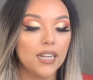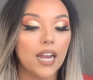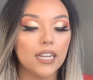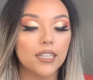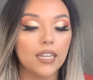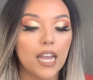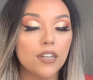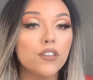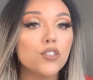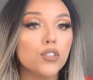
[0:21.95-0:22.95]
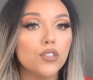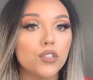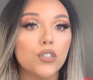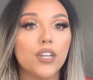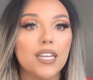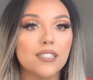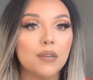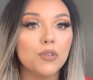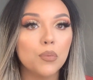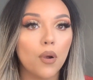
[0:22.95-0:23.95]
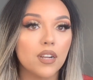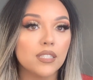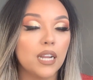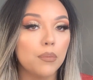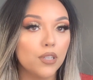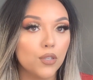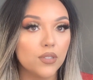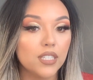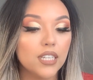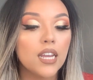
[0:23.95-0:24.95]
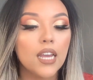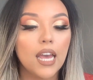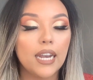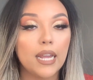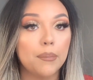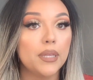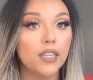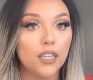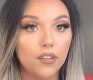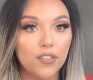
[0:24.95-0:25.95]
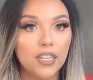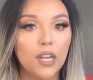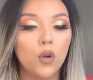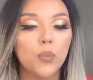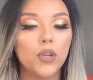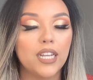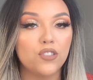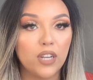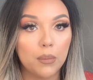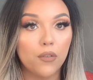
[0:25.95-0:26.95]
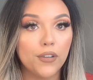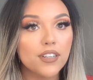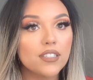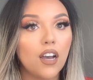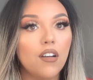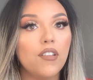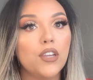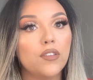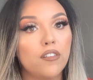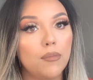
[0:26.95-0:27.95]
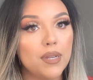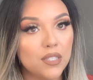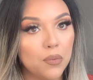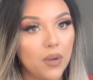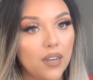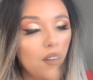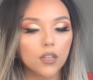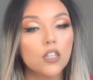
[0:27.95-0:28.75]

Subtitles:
I kind of introduced to you guys some new products that I've been using and I've been loving. I hope you guys try them out for yourself and you love them as well.